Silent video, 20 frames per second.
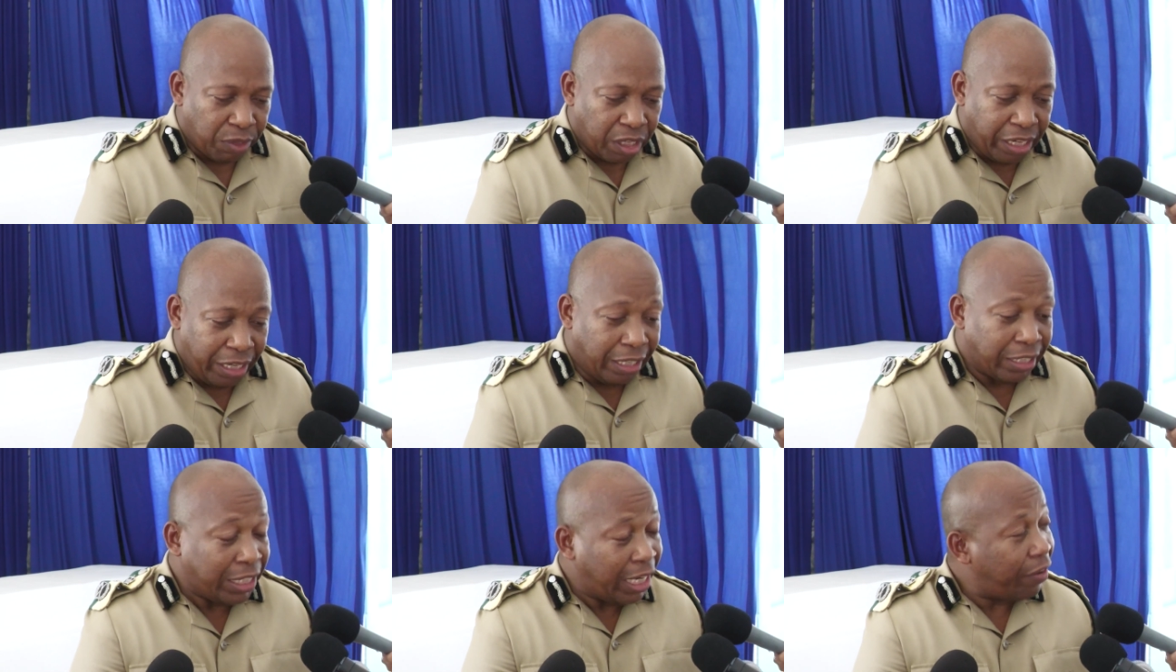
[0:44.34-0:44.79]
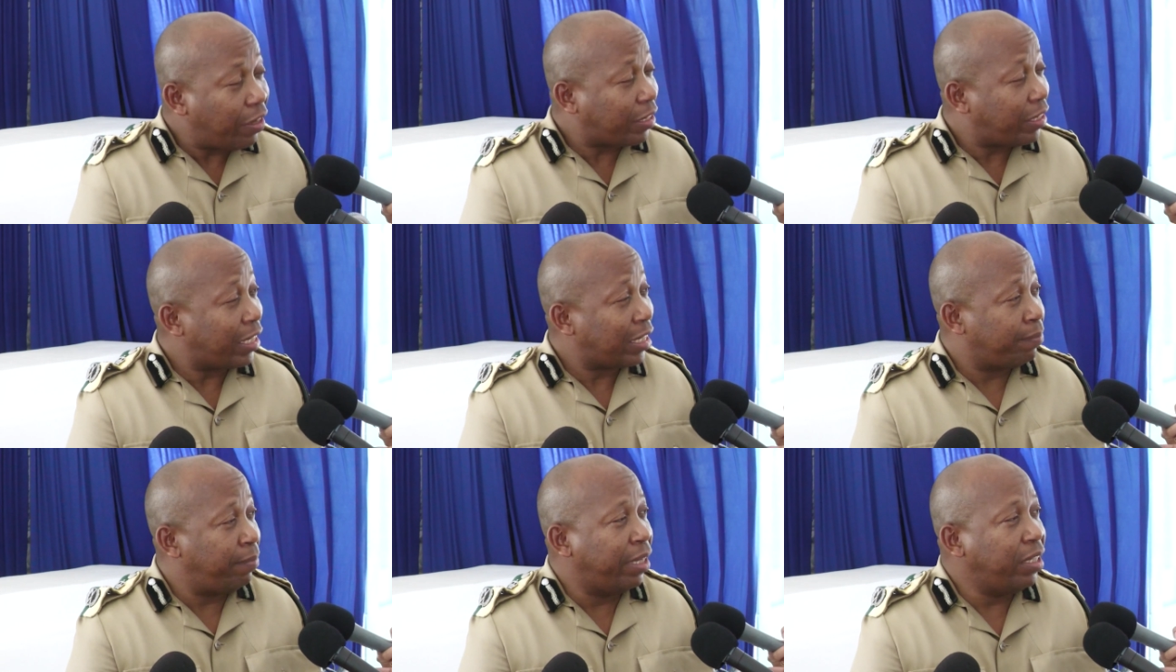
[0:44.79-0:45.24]
it is their
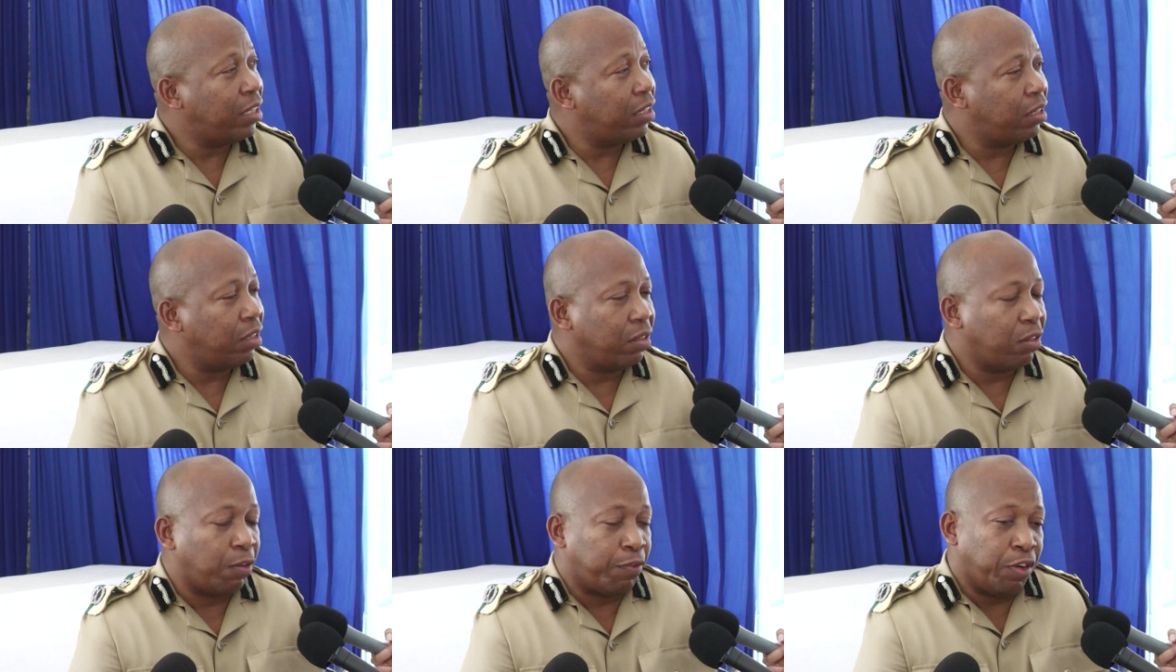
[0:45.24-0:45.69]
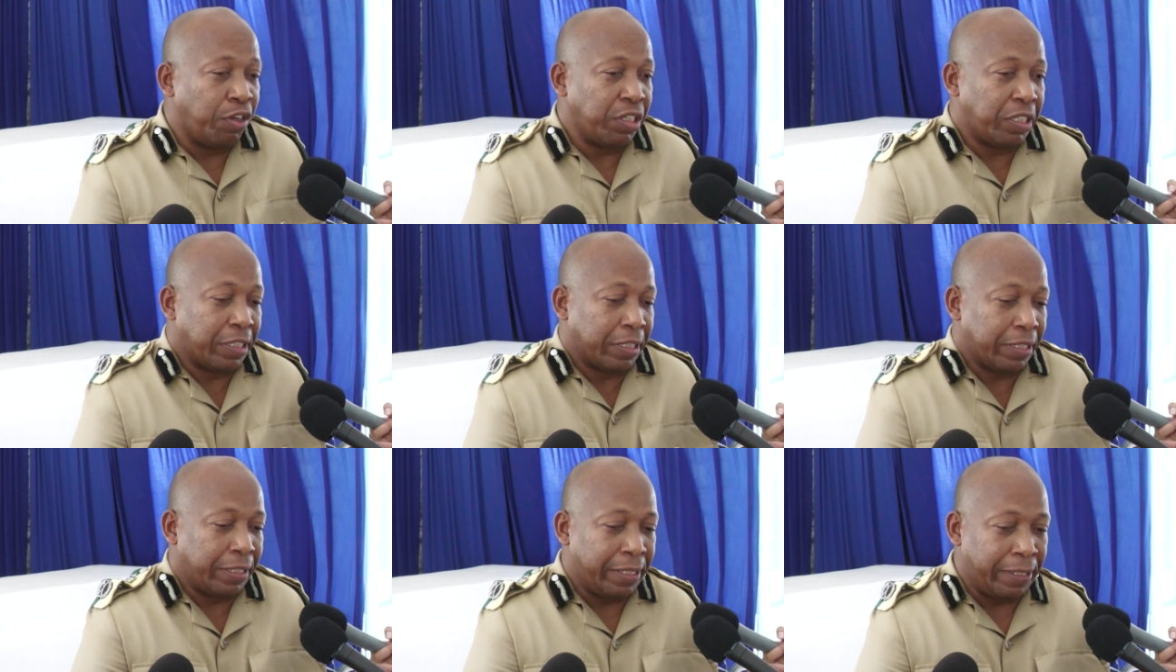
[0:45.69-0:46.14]
assessment of
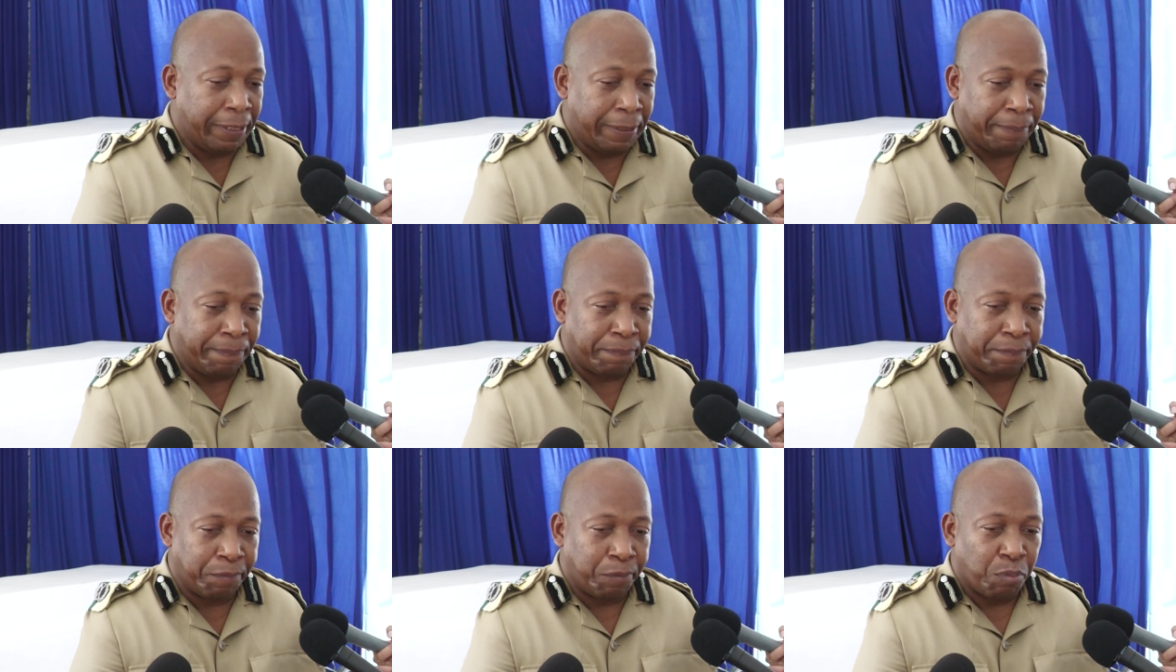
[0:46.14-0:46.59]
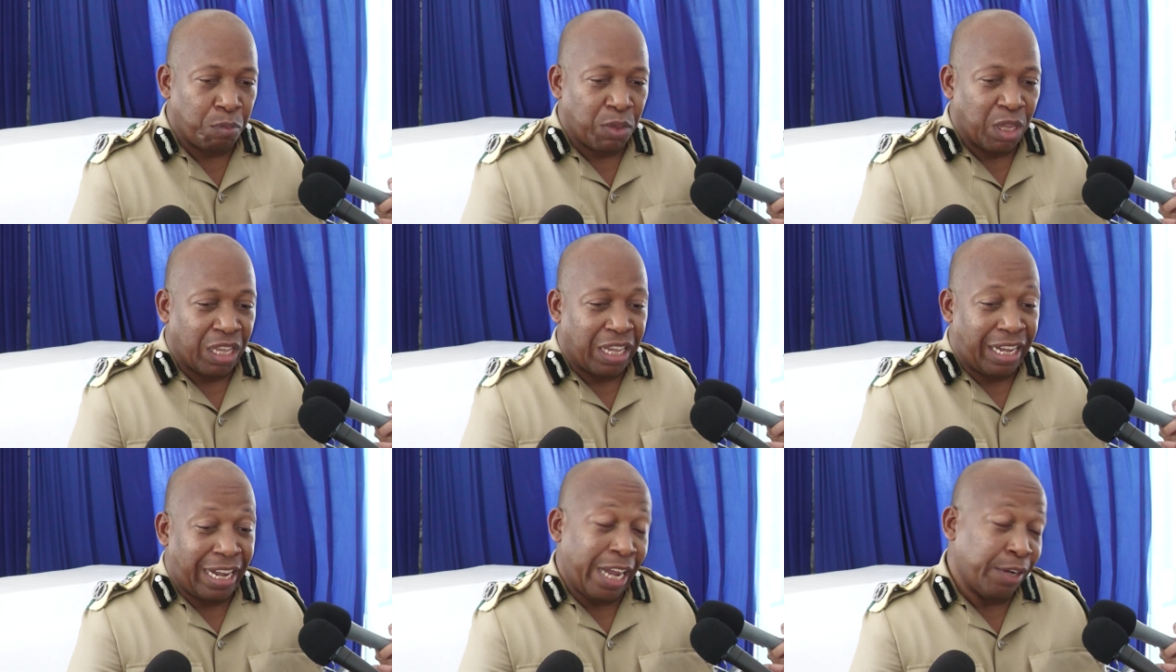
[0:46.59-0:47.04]
us. Um,
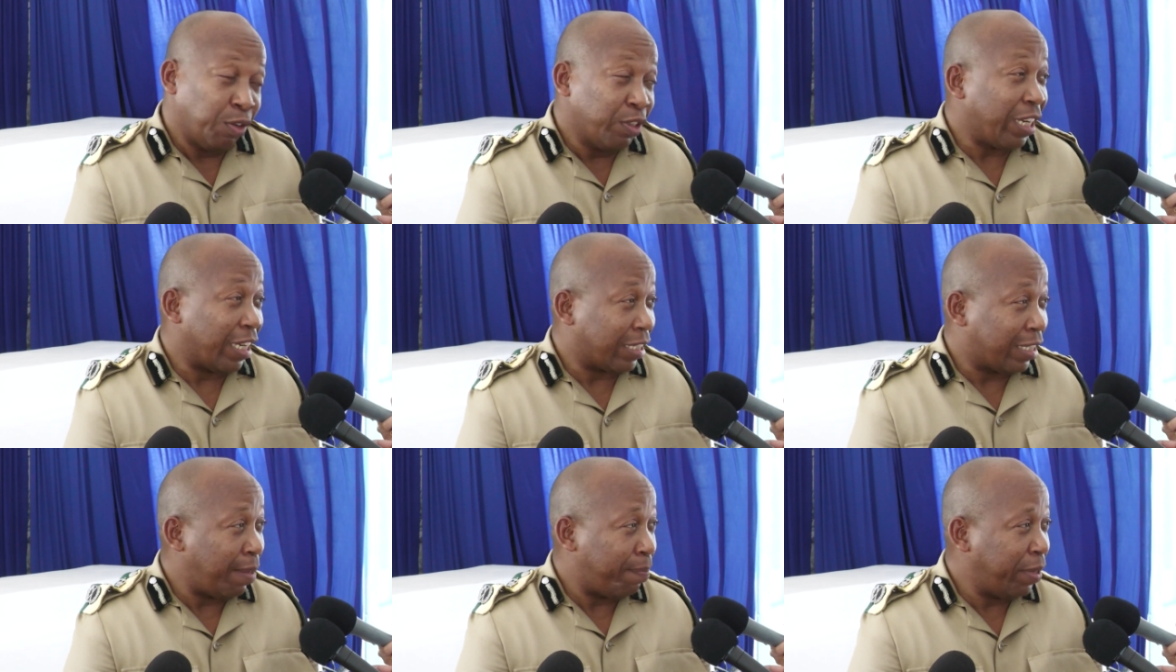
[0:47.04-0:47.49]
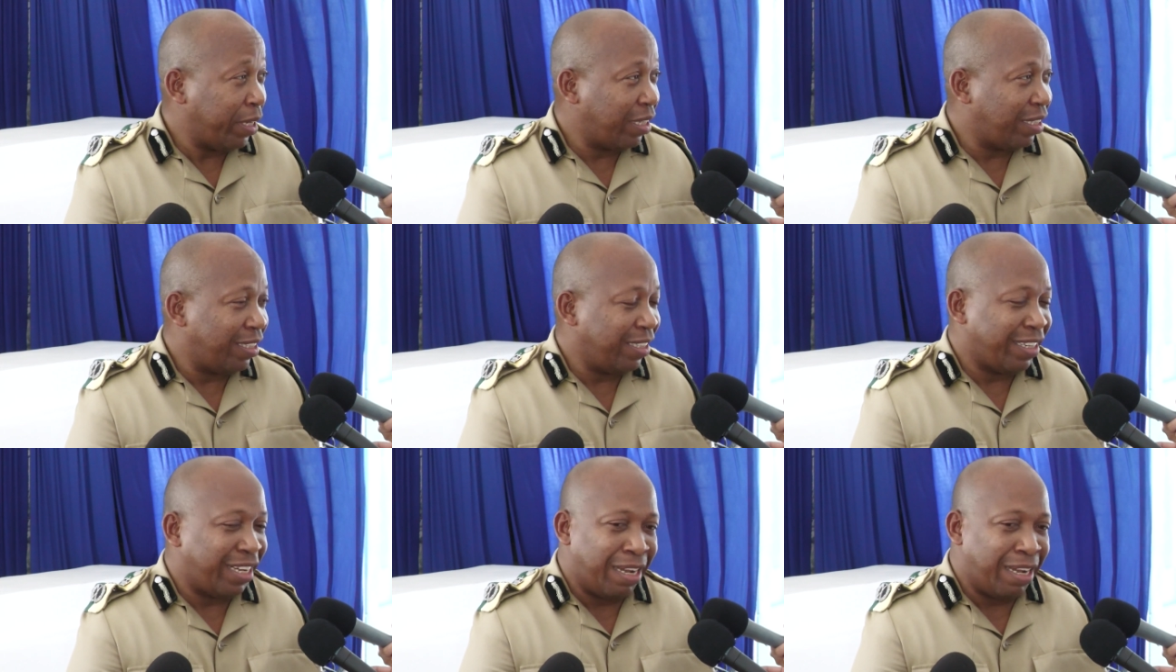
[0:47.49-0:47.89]
I don't accept it.